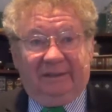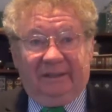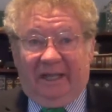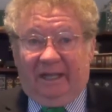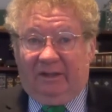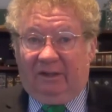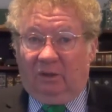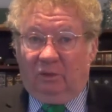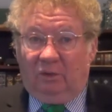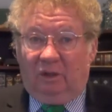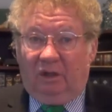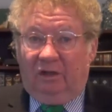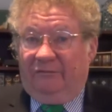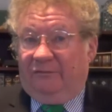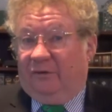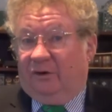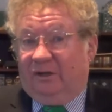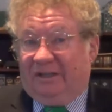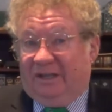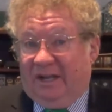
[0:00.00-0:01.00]
And the word
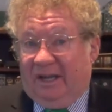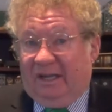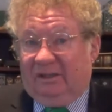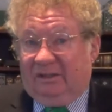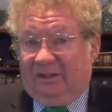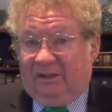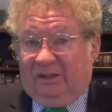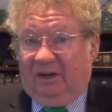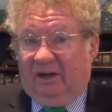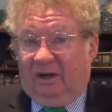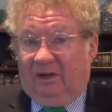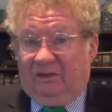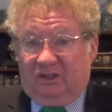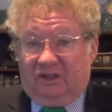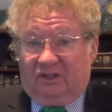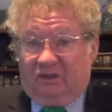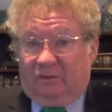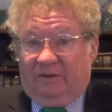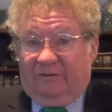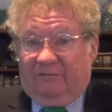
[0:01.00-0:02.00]
for tent there
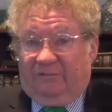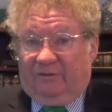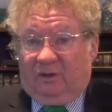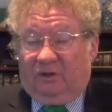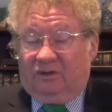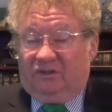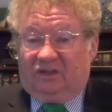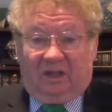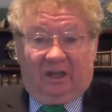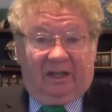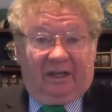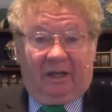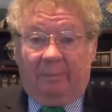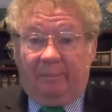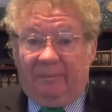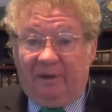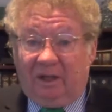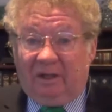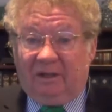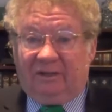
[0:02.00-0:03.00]
just refers to like a
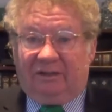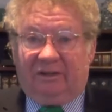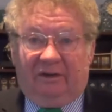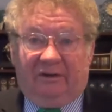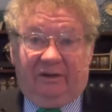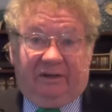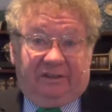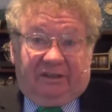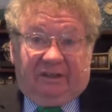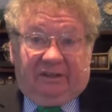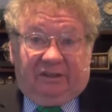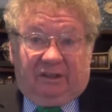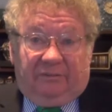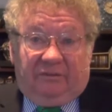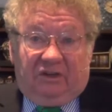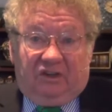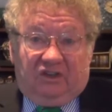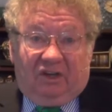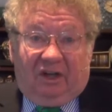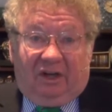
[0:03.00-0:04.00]
military tent
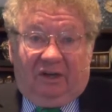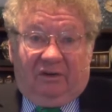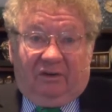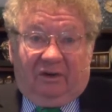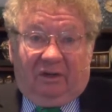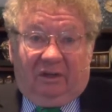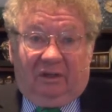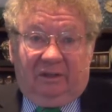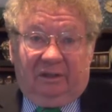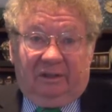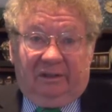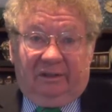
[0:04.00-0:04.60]
of a general.